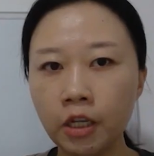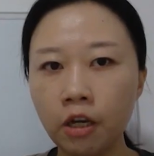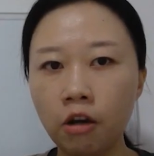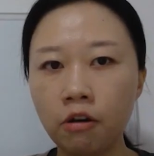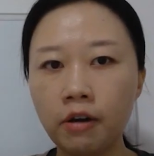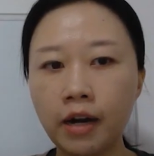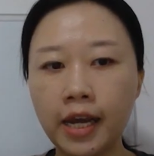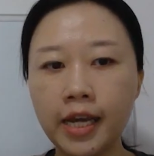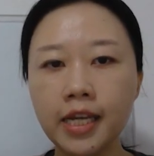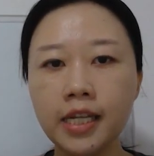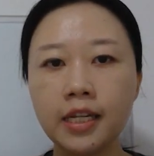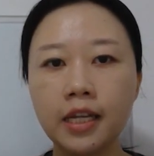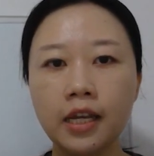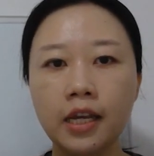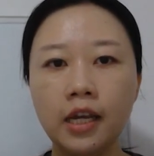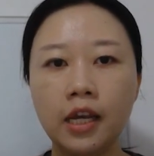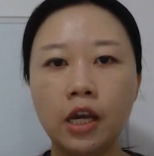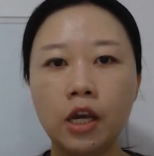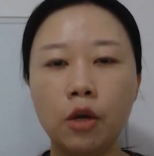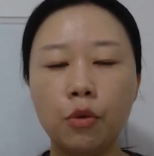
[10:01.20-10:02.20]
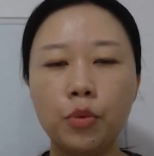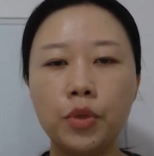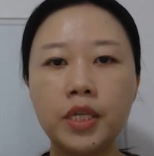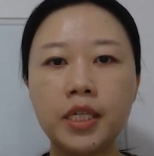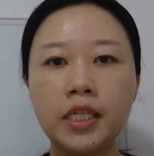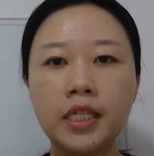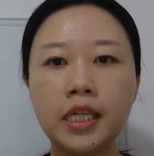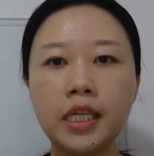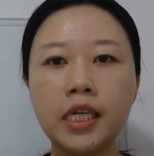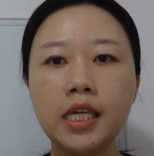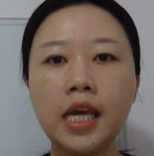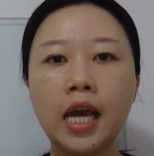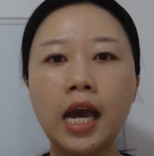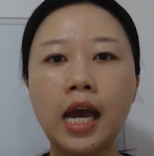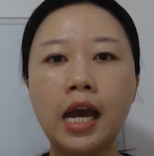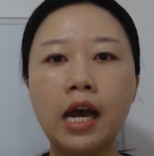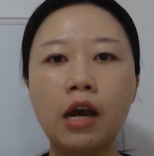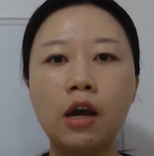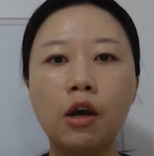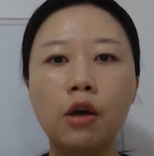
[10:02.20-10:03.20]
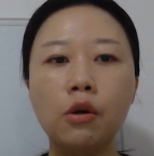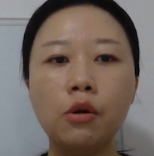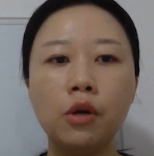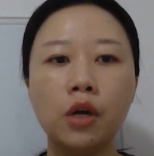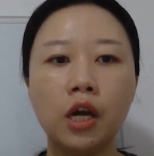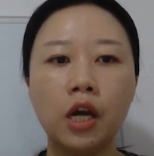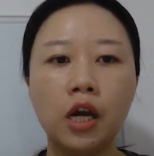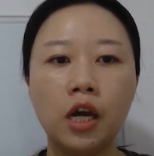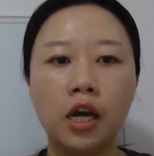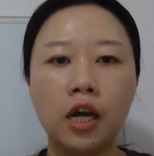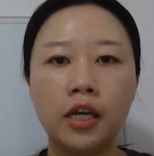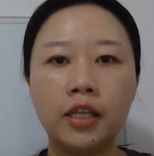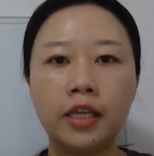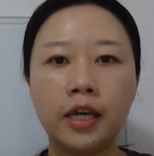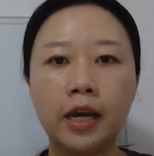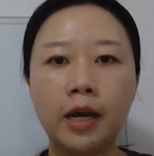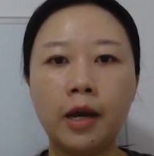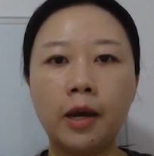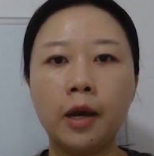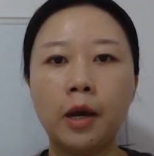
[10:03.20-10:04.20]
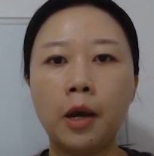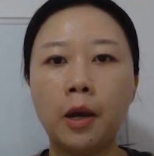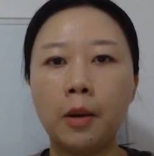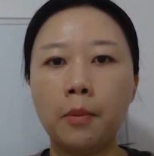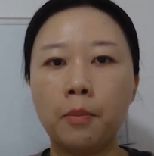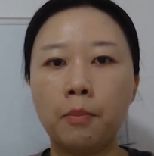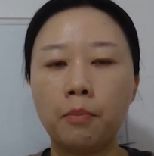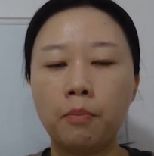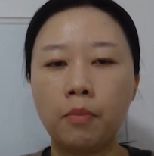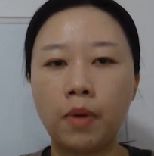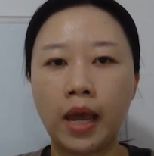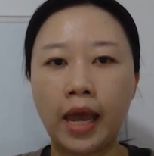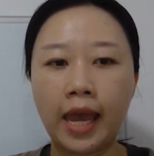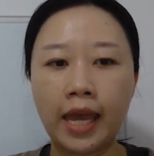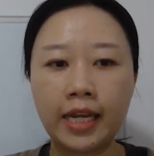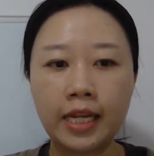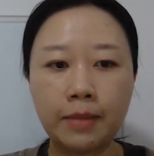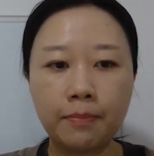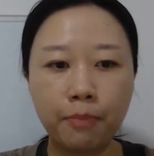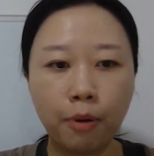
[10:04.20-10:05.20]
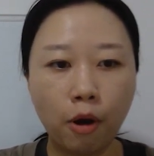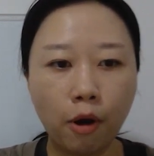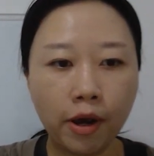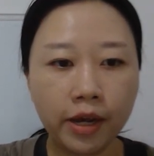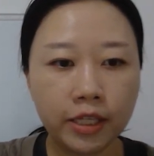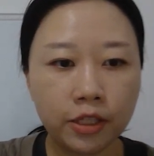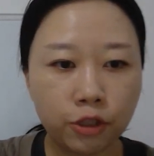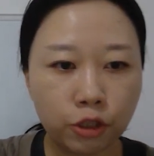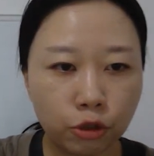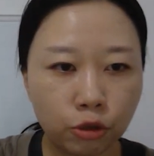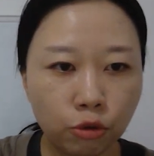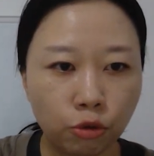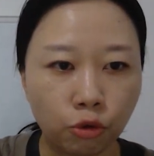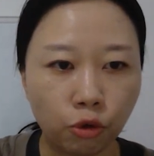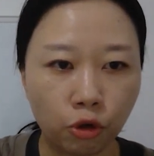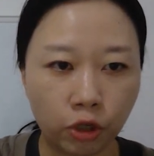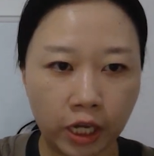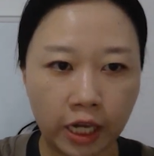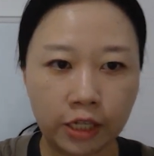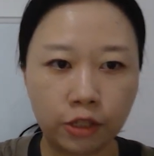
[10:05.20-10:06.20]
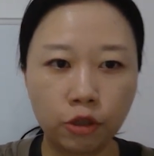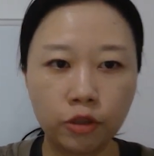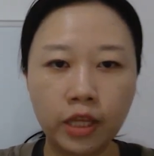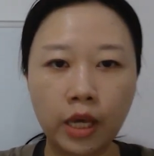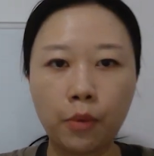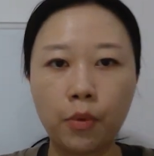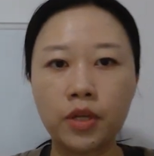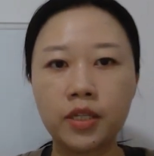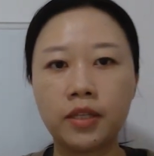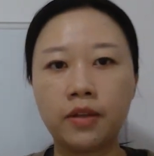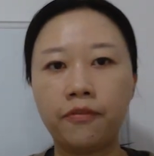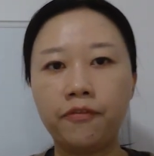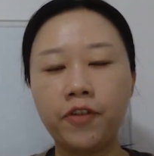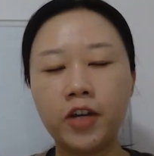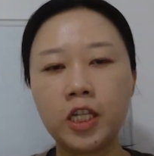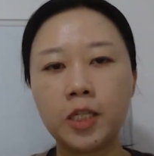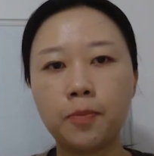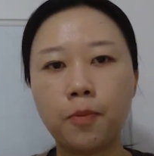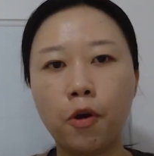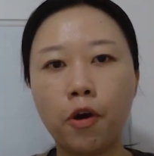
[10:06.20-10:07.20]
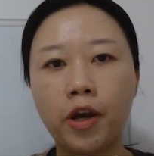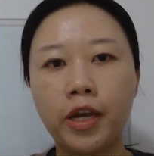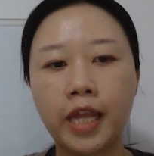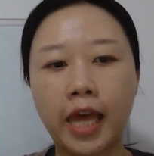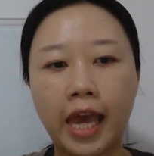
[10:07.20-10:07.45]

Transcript: All right? We see how the and in point two, okay, so that was the first point.